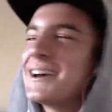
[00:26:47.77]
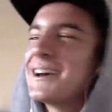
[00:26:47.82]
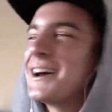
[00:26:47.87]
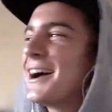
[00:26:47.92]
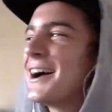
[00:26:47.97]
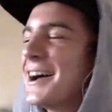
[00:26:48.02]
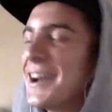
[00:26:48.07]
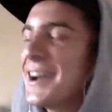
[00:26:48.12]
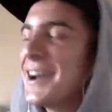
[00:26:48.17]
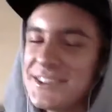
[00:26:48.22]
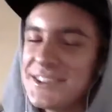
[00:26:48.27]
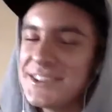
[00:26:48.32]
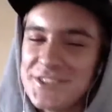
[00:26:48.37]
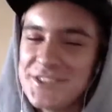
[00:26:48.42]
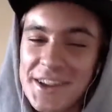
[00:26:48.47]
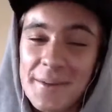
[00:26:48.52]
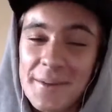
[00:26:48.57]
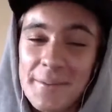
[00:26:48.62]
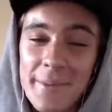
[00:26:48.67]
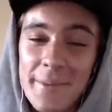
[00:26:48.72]
I went
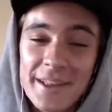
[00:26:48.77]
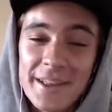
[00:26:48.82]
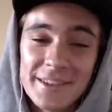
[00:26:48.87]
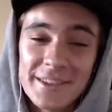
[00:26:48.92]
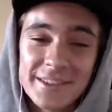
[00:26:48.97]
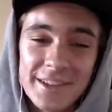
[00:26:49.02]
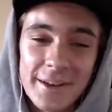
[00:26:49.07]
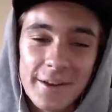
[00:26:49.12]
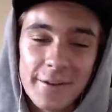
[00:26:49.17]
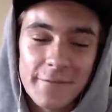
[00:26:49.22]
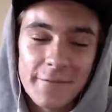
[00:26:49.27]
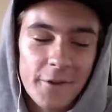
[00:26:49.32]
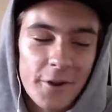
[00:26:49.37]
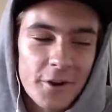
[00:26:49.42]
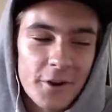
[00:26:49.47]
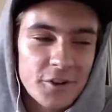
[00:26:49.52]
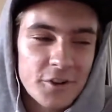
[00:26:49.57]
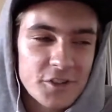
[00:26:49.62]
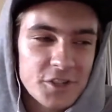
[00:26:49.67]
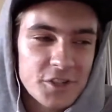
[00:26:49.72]
to Jacob
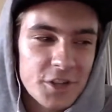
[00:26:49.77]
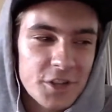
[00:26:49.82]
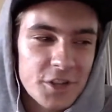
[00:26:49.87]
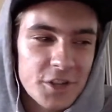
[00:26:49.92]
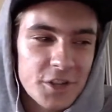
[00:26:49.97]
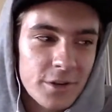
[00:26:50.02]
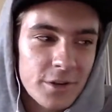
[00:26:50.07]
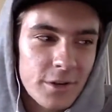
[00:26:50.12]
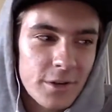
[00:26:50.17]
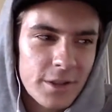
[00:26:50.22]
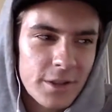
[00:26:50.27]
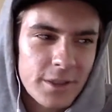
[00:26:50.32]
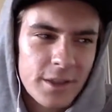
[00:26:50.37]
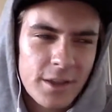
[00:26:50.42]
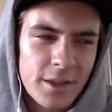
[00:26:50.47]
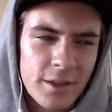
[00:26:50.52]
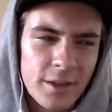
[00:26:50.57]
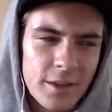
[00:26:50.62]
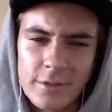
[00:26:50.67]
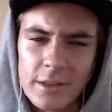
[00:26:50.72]
Messick's at a photo
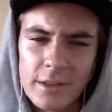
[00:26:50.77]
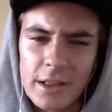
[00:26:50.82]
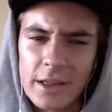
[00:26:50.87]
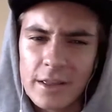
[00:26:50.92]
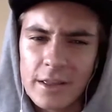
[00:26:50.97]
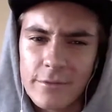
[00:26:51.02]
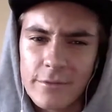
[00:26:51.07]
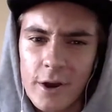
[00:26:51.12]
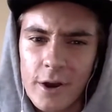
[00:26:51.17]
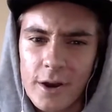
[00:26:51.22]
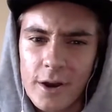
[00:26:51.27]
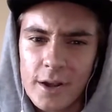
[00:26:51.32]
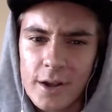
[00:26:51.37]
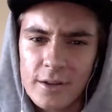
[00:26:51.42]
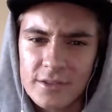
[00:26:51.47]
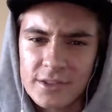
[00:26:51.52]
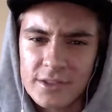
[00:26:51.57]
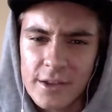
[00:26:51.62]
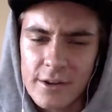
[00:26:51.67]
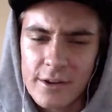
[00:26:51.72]
show. I think it was last
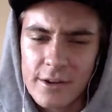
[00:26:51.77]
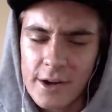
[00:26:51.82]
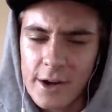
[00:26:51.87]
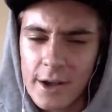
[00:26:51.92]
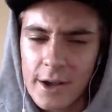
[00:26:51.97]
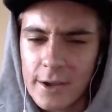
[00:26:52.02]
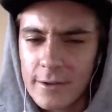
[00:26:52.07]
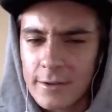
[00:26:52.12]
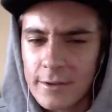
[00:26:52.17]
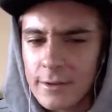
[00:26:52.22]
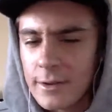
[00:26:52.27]
Friday or Saturday night.